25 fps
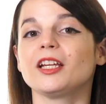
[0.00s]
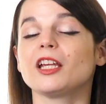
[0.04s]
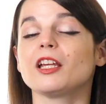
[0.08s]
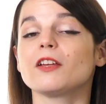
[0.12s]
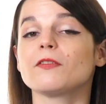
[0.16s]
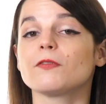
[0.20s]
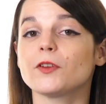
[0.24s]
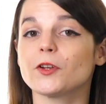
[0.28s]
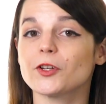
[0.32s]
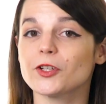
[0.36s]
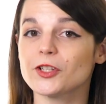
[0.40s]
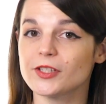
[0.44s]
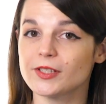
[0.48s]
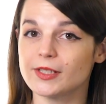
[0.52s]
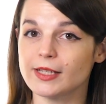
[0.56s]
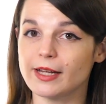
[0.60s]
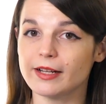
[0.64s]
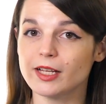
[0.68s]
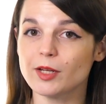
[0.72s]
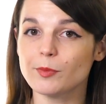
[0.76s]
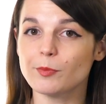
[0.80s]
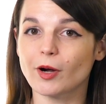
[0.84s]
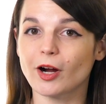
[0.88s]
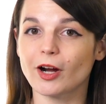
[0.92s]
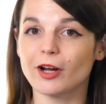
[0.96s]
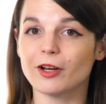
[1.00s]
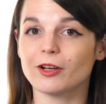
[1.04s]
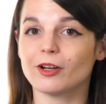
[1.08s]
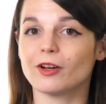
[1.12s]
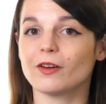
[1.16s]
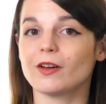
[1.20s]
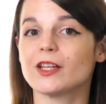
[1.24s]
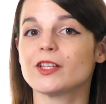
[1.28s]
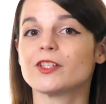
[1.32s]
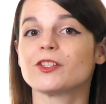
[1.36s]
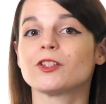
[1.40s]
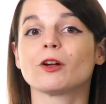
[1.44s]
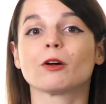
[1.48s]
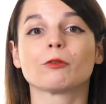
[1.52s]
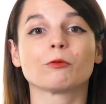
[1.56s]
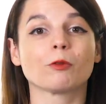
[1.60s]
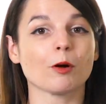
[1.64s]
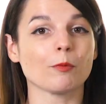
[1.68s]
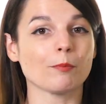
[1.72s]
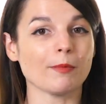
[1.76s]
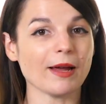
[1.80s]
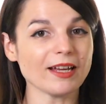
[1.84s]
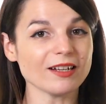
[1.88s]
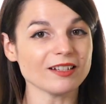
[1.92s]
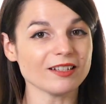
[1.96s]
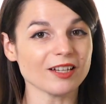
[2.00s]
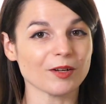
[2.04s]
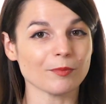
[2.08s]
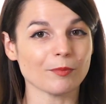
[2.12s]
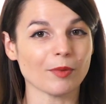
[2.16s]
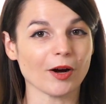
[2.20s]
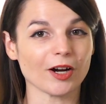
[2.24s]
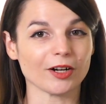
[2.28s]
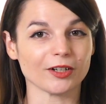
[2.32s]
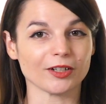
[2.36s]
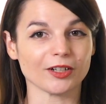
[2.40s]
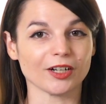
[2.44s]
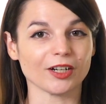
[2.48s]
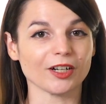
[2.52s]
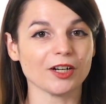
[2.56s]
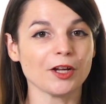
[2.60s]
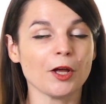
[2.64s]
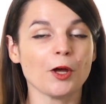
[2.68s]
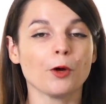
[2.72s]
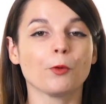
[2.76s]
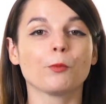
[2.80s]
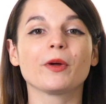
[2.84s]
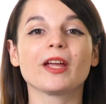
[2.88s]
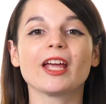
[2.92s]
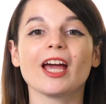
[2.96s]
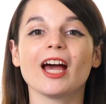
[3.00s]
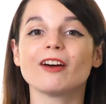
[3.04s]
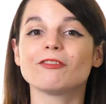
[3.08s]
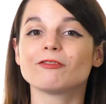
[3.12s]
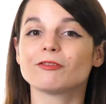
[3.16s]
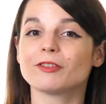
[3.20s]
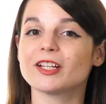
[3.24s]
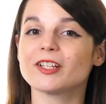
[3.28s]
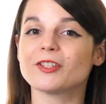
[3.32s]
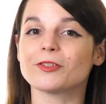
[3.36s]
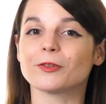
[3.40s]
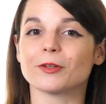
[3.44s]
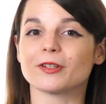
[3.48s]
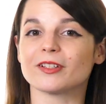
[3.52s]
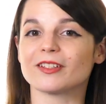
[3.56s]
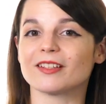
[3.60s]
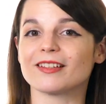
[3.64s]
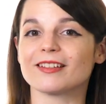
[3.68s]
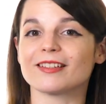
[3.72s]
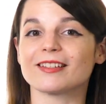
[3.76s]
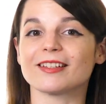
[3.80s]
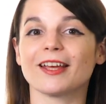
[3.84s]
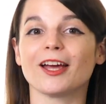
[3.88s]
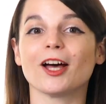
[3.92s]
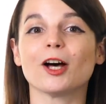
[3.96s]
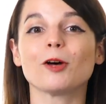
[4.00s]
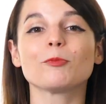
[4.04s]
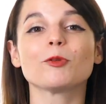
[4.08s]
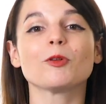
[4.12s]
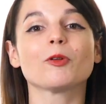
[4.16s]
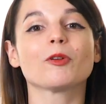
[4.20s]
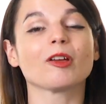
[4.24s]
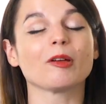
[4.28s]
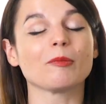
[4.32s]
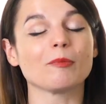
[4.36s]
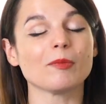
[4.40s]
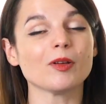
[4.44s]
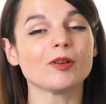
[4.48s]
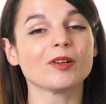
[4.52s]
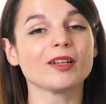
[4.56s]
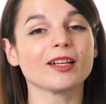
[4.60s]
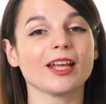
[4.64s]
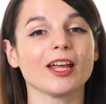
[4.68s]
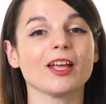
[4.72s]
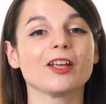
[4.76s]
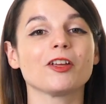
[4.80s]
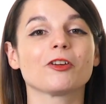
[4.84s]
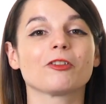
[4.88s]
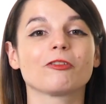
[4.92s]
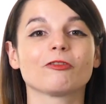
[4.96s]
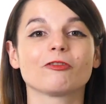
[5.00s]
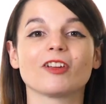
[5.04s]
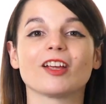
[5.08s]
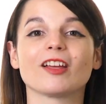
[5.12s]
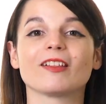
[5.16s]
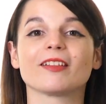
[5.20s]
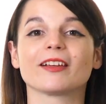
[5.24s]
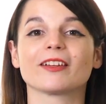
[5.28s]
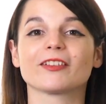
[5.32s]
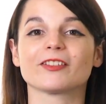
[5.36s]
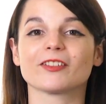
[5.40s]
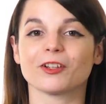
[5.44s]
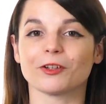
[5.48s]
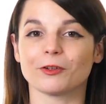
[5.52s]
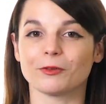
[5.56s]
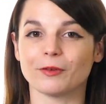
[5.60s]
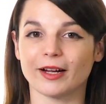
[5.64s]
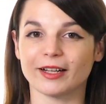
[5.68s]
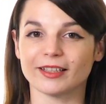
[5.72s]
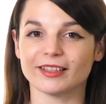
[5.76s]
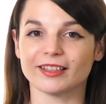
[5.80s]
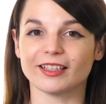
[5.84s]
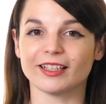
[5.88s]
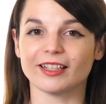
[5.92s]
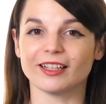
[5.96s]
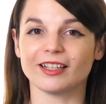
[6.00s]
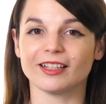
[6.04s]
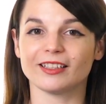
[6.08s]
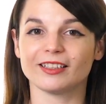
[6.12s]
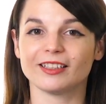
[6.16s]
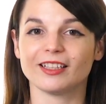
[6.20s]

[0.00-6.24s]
If your study partner is your romantic partner, we have resources to help you communicate your feelings correctly.